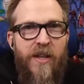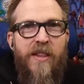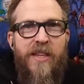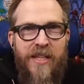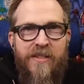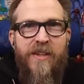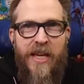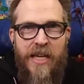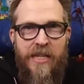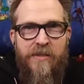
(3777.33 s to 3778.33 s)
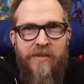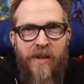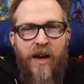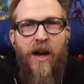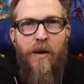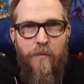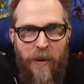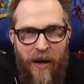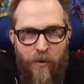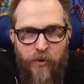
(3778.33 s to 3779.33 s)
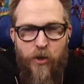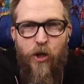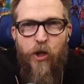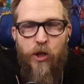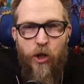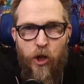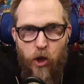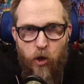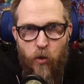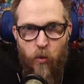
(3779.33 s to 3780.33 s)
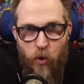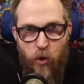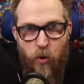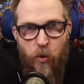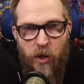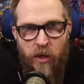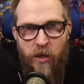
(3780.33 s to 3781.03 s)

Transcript: This is about the crew